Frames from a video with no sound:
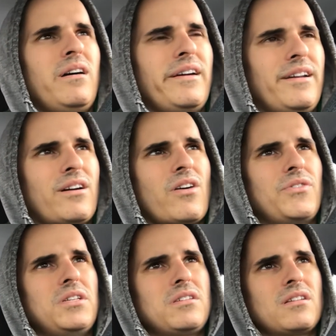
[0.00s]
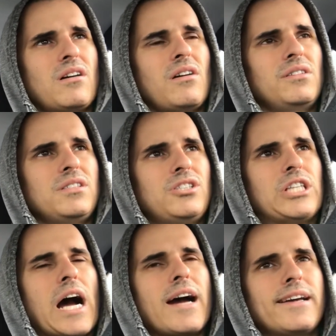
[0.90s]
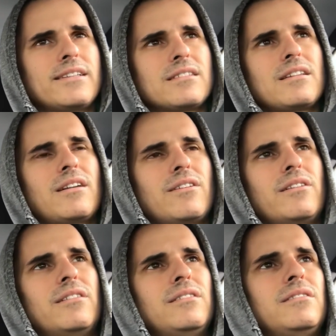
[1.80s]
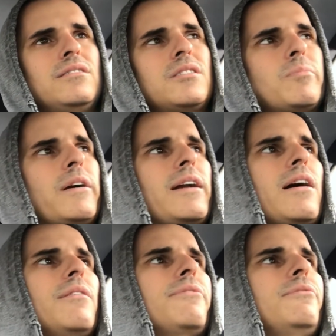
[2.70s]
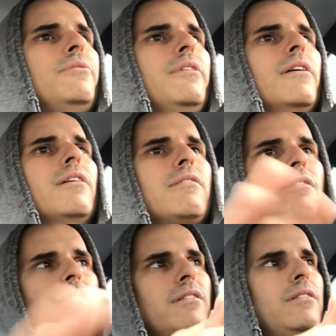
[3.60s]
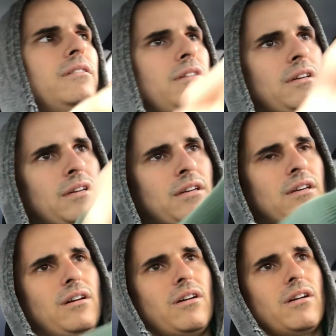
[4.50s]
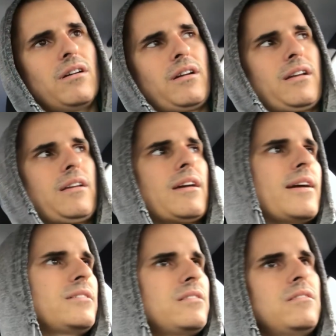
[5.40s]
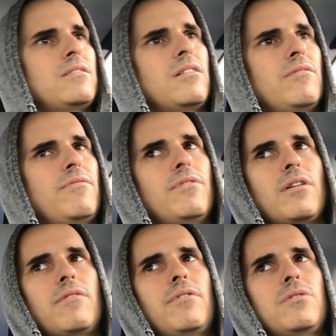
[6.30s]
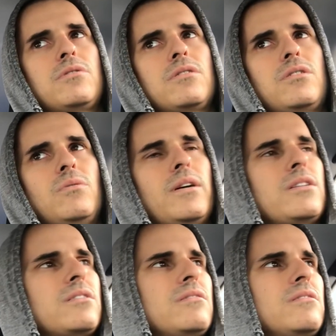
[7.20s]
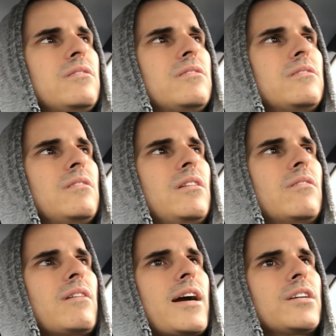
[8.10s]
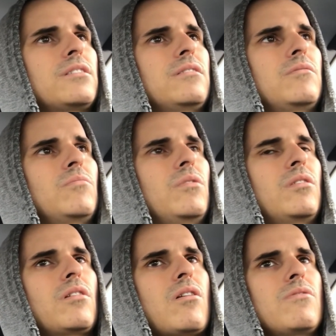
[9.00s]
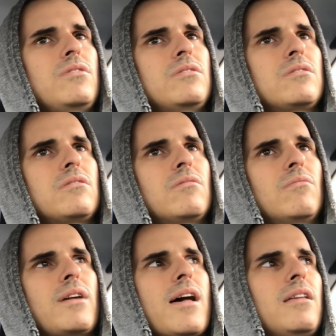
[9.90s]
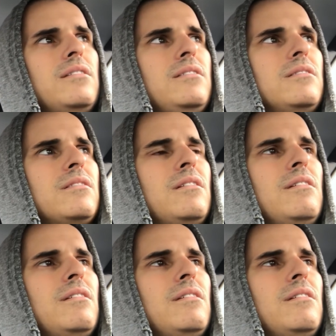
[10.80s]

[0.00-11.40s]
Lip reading: And all these giants that are spread out through the earth are cases of those situations, just interaction with all these realities.